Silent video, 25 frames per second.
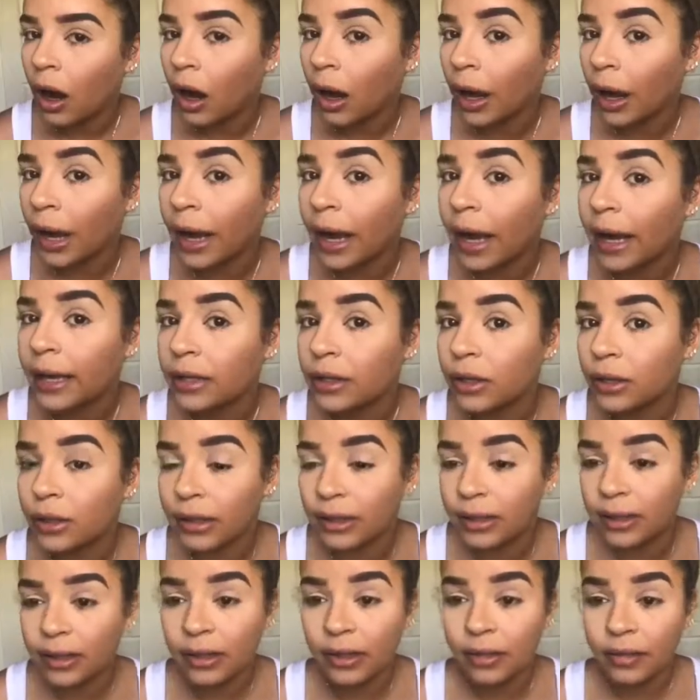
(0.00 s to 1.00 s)
Okay guys, so
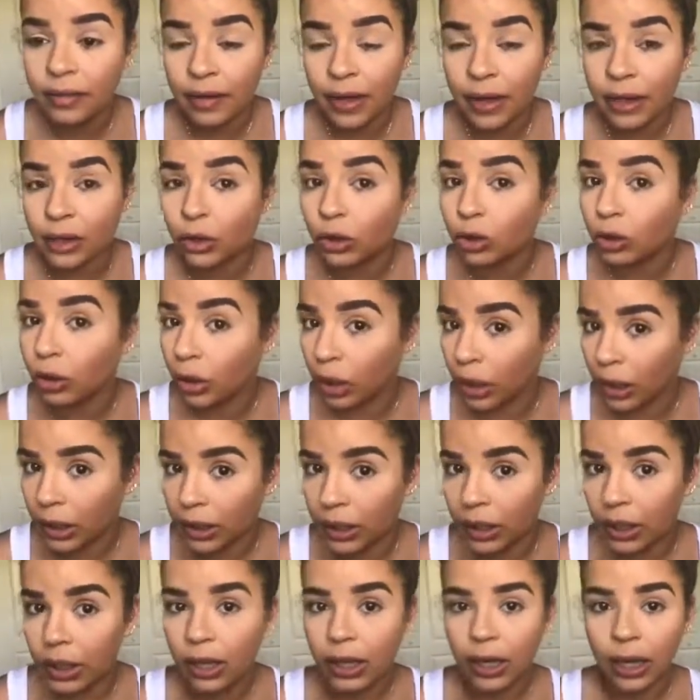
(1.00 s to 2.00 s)
this is the final
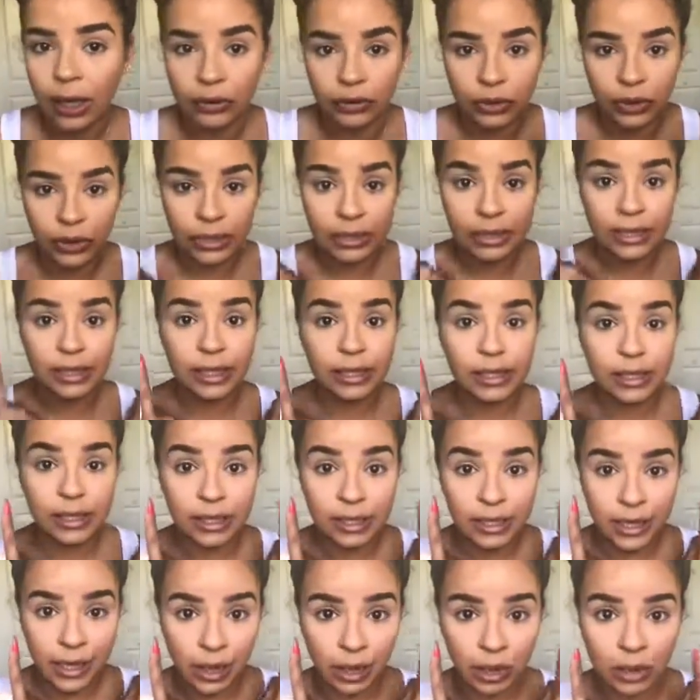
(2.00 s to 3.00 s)
look. As you can
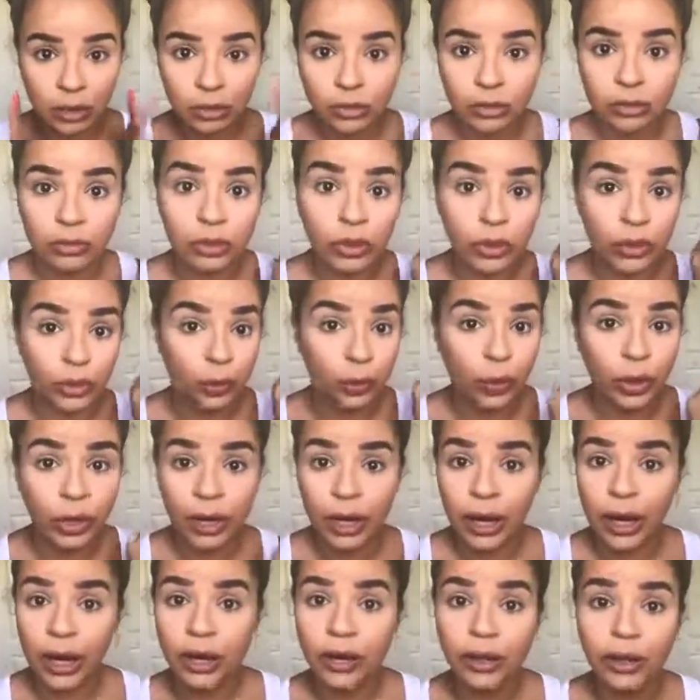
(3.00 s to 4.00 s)
tell, there's one
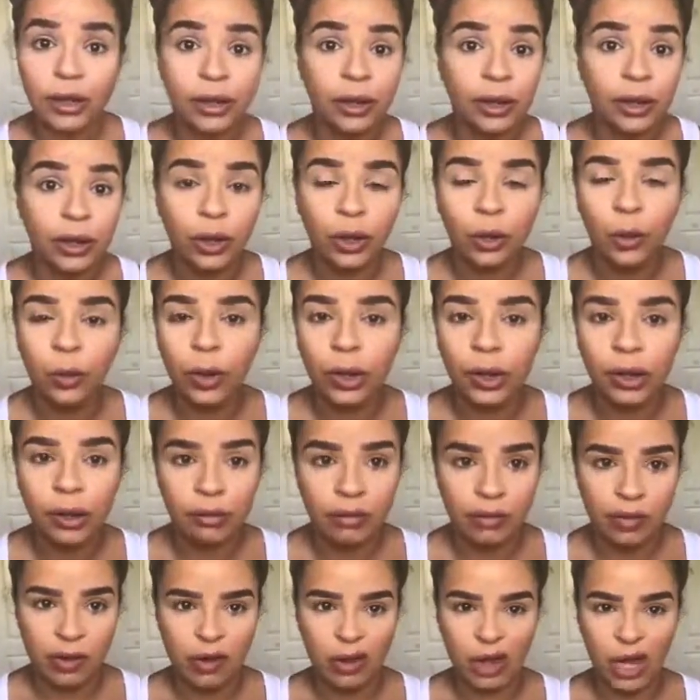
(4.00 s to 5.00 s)
higher than the other one, I
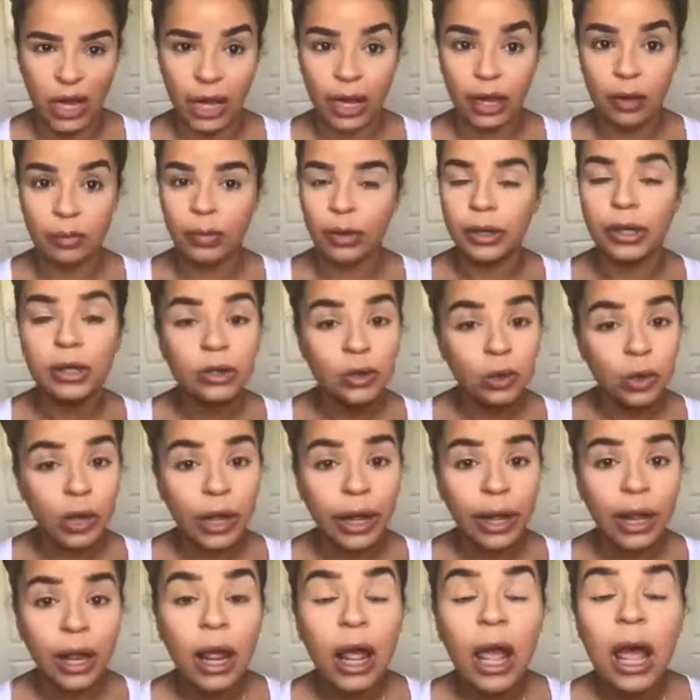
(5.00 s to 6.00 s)
feel like, but it's
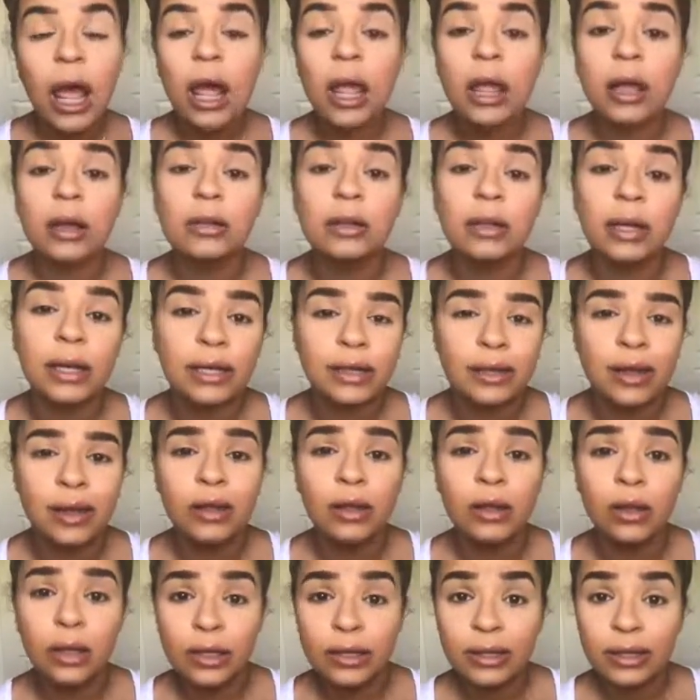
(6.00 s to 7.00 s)
okay. As long as they
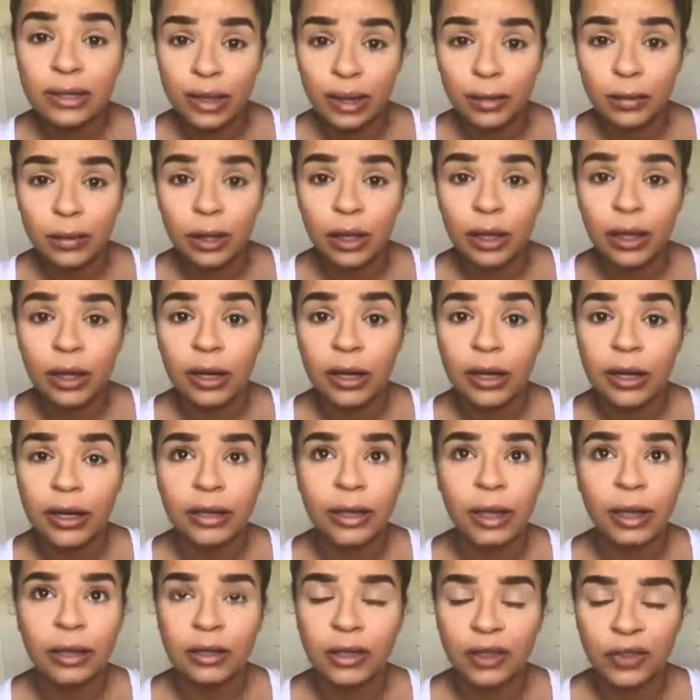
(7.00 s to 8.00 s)
look similar,
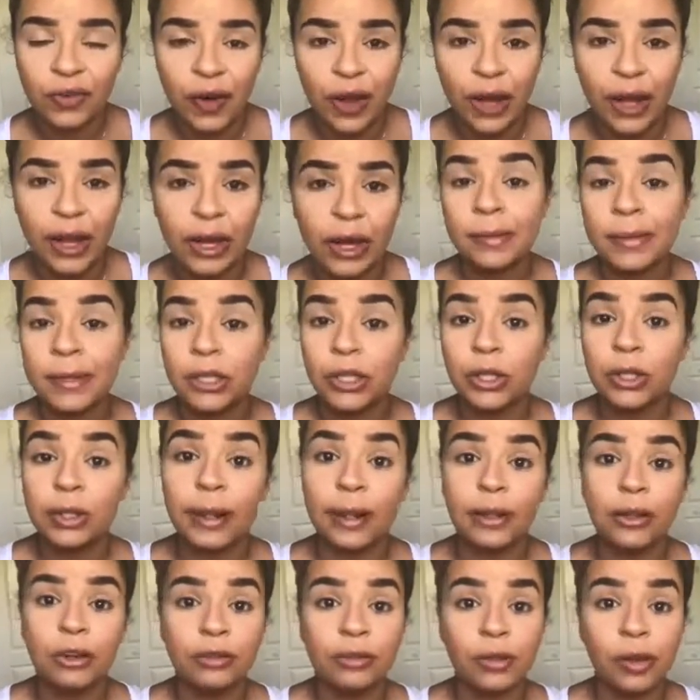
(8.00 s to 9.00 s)
that's fine. Make sure
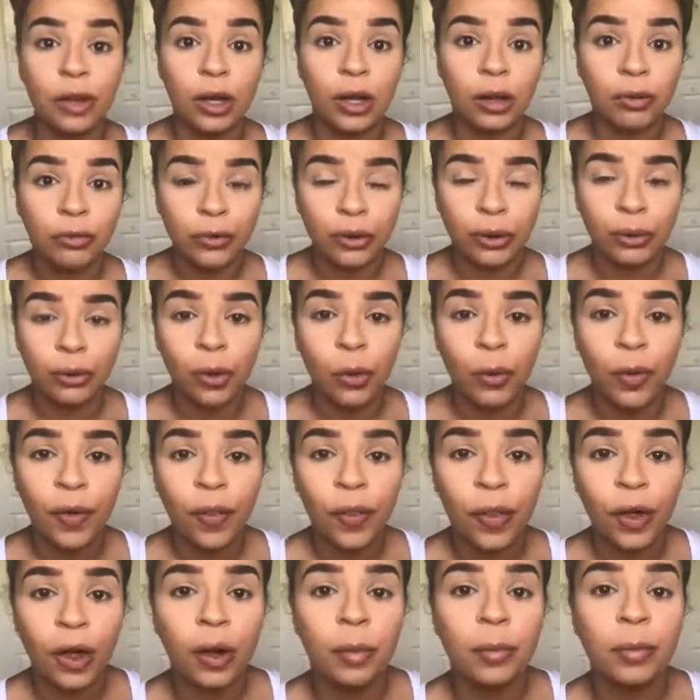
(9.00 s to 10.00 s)
that you feel comfortable with
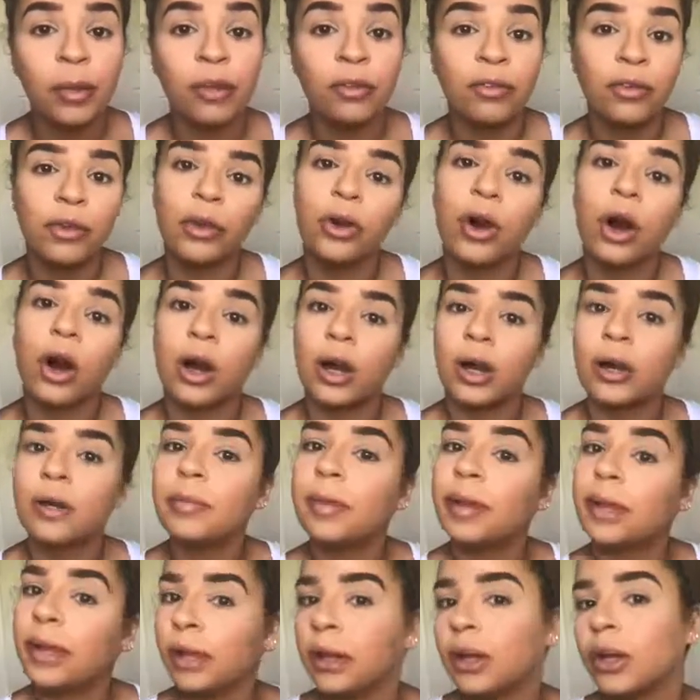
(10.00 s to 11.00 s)
them. If you are a
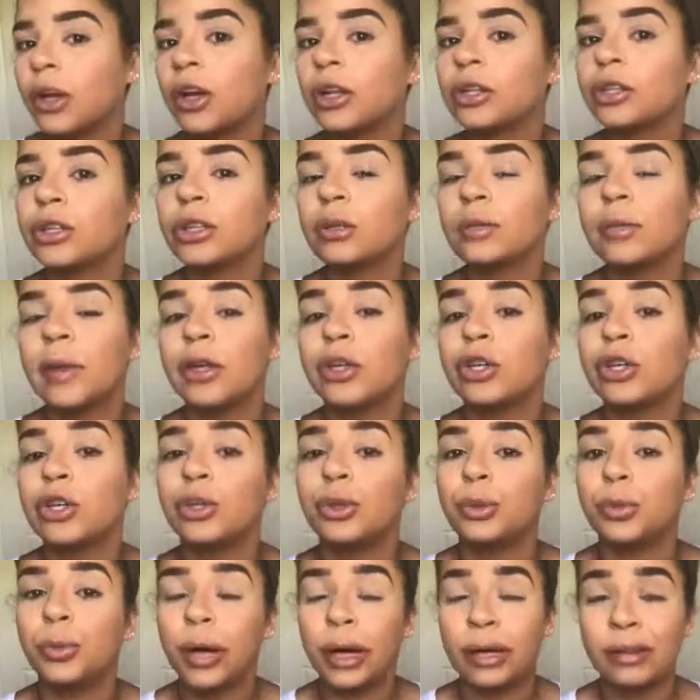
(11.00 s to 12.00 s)
beginner, just make sure
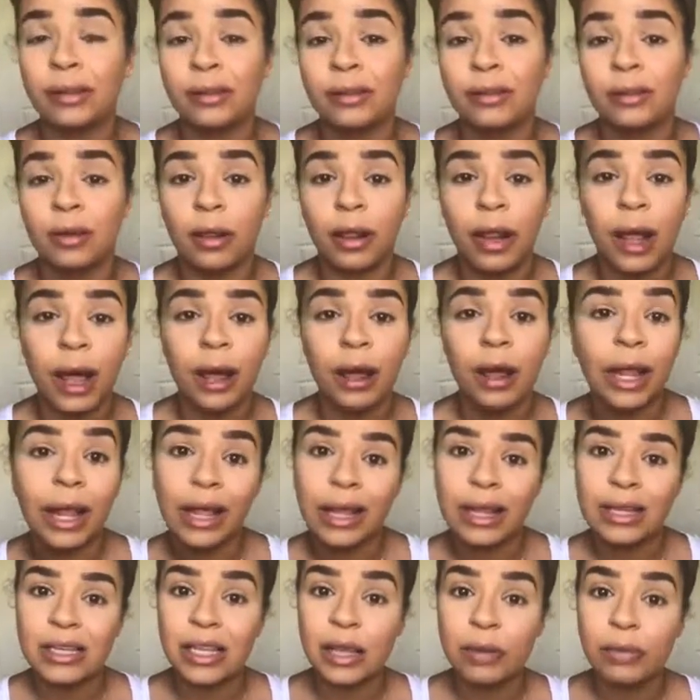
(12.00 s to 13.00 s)
you practice a lot. Like
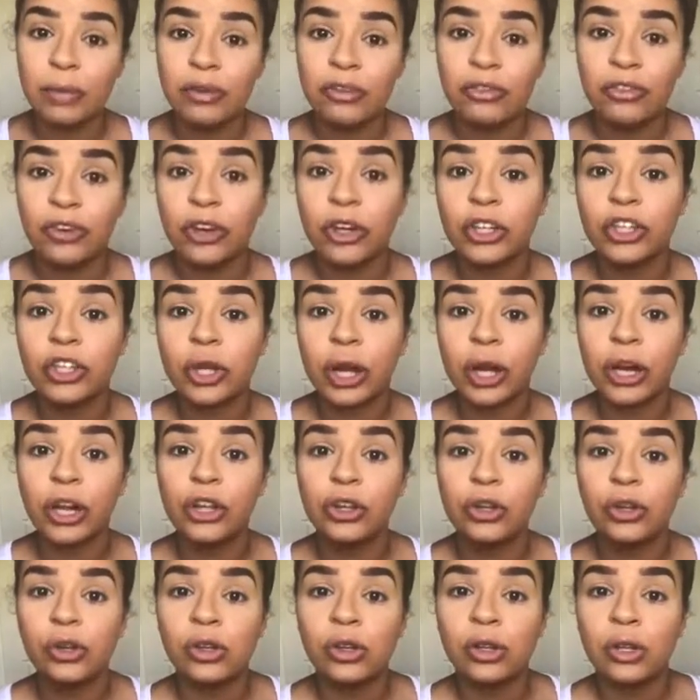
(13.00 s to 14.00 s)
I said before, try to
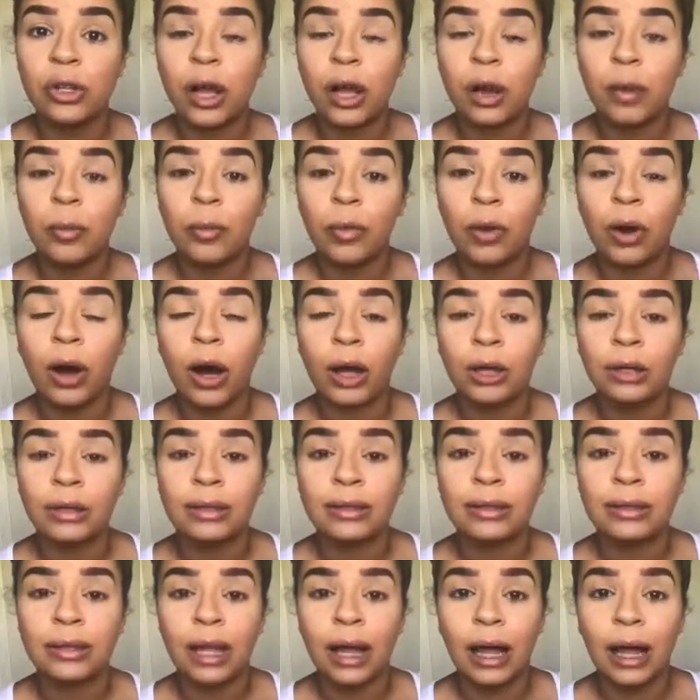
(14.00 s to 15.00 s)
use
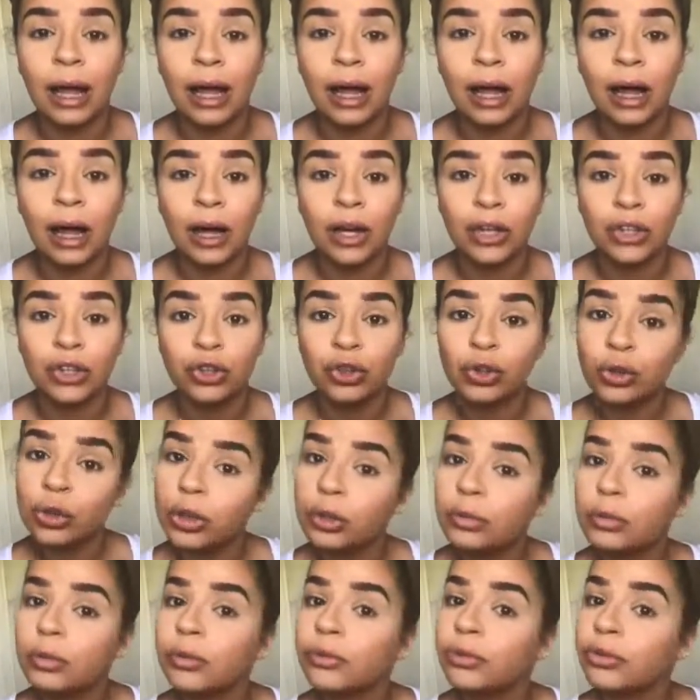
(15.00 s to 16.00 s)
products that are
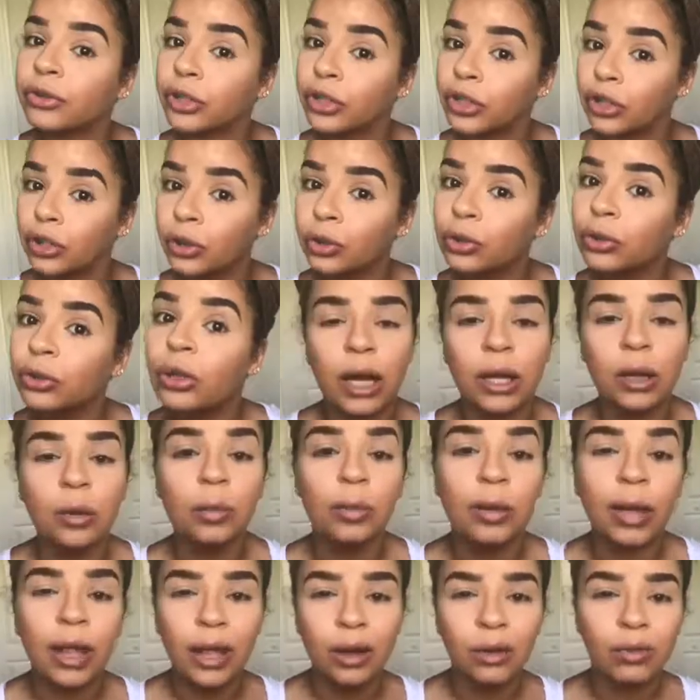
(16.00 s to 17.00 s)
suitable for you. Don't
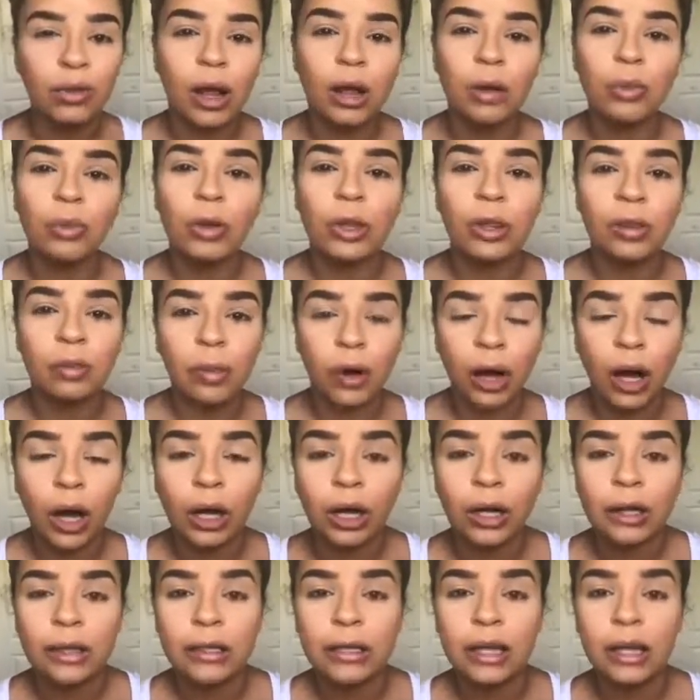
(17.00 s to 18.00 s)
play around with
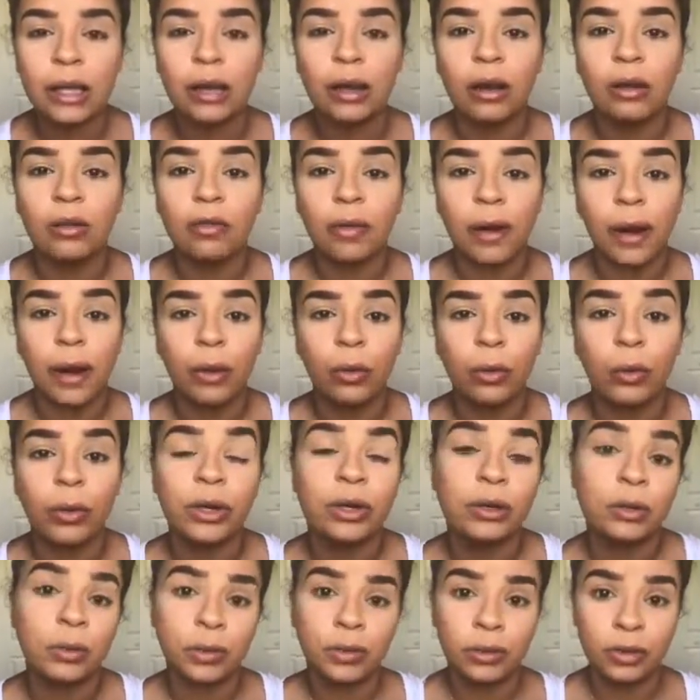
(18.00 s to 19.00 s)
products and find
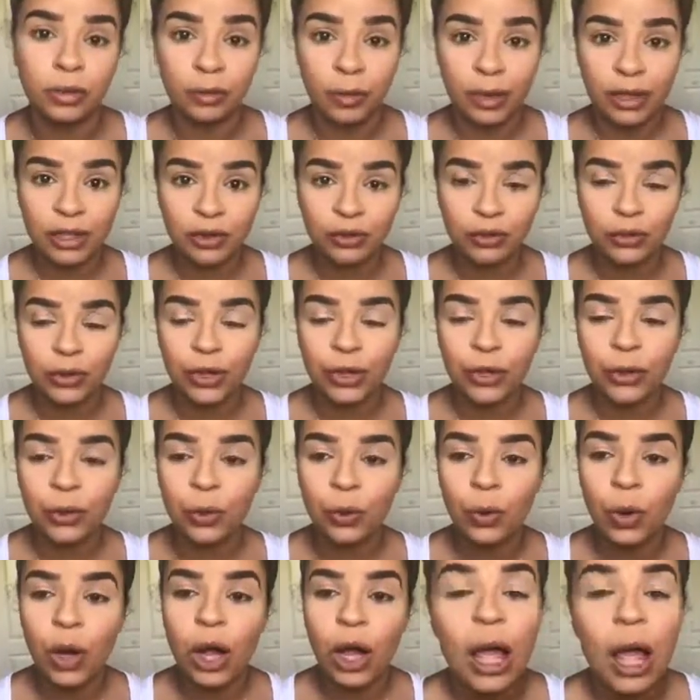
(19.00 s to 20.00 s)
whatever is best for
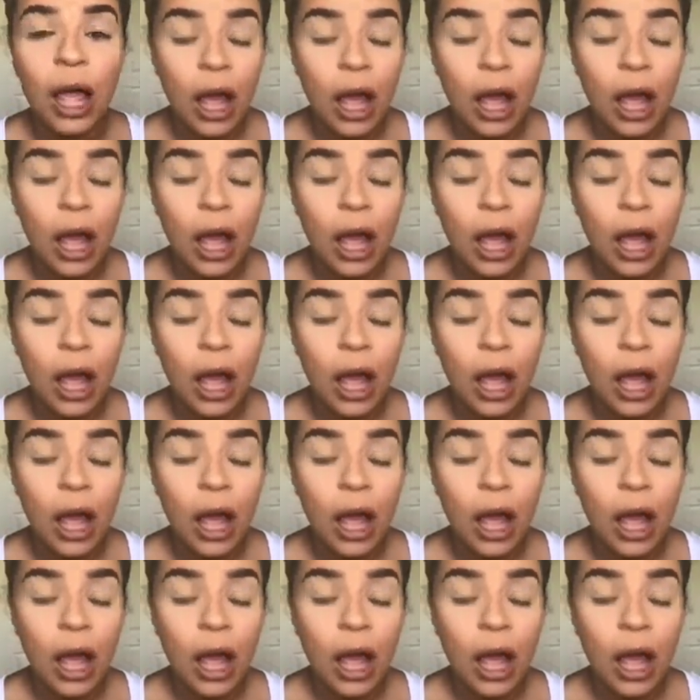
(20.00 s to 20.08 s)
you.